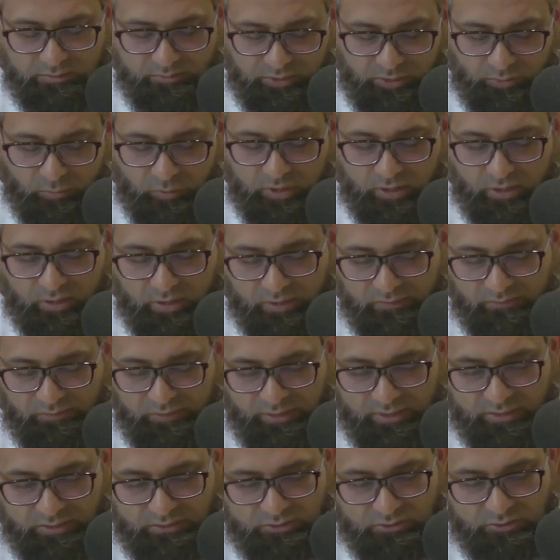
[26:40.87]
Beware of
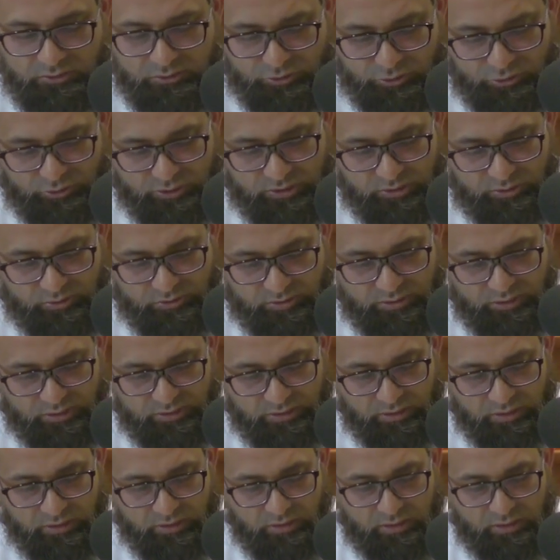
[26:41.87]
his trickery.